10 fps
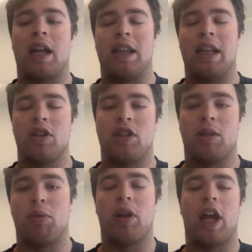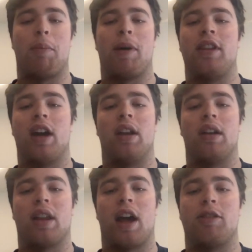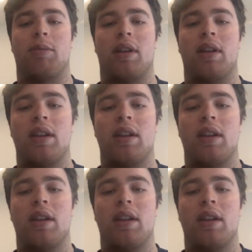a leadership role to help out the underclassmen?